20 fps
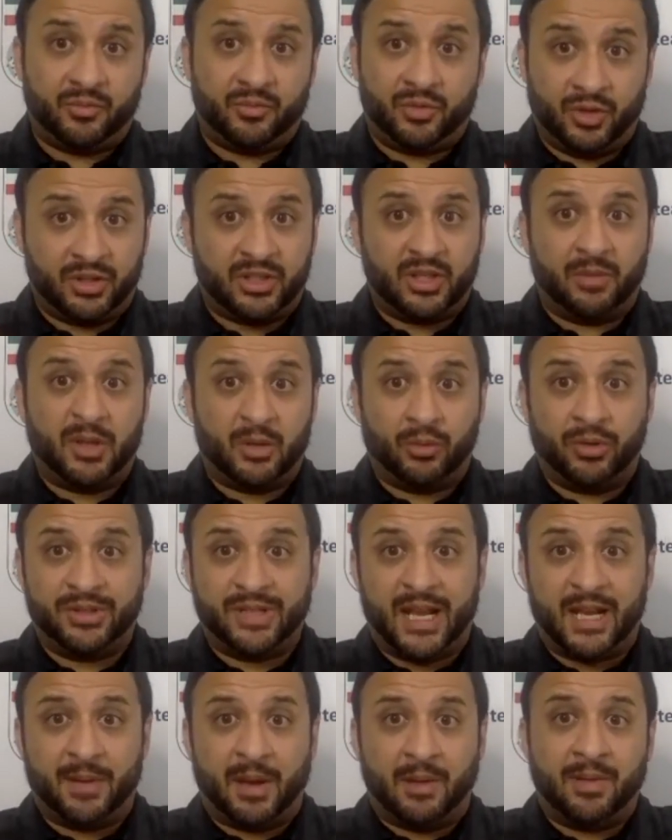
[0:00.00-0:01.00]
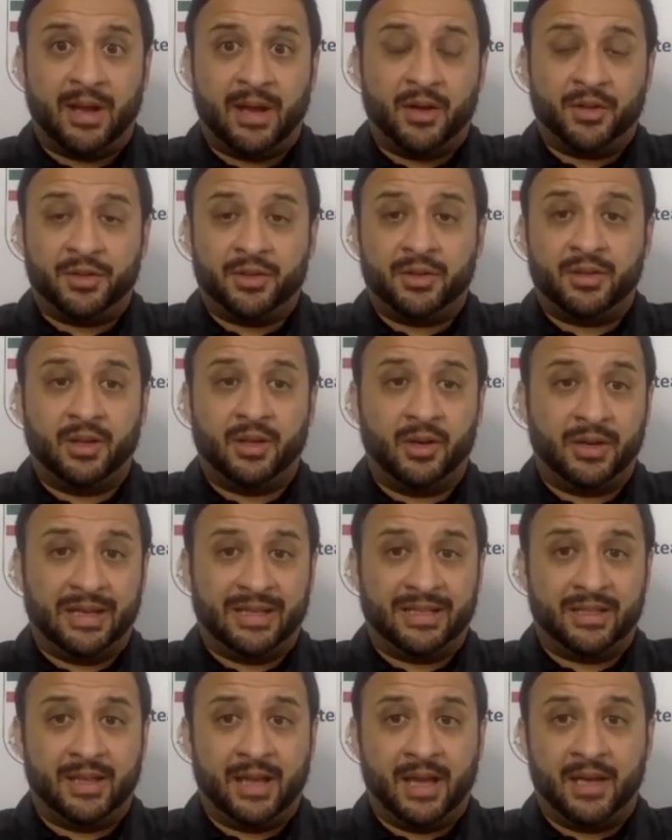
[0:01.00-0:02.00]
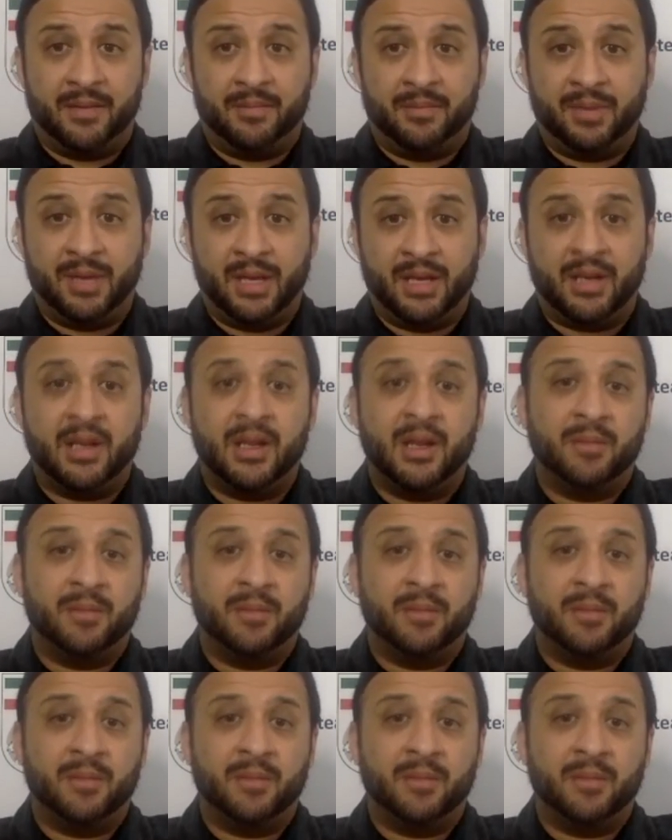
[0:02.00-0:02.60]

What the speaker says: took some of the words out of my mouth. I'll get to that in a bit.